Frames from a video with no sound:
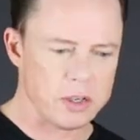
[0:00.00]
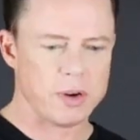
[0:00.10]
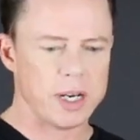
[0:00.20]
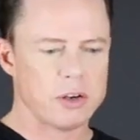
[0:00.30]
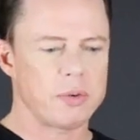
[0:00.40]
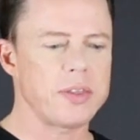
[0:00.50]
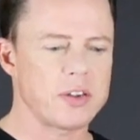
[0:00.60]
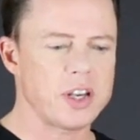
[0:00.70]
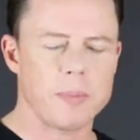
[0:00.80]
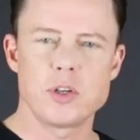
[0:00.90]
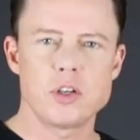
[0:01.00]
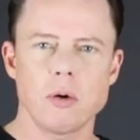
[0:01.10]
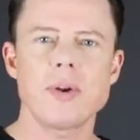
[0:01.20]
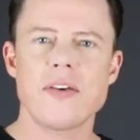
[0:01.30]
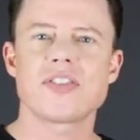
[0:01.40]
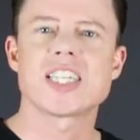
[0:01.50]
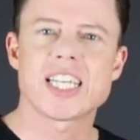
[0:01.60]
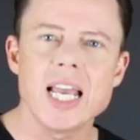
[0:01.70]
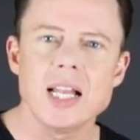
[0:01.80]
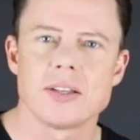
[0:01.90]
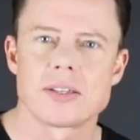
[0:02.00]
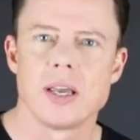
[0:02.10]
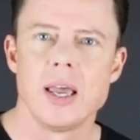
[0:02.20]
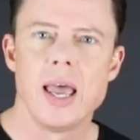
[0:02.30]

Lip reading: You're trying to create the chair, but you don't have the skills.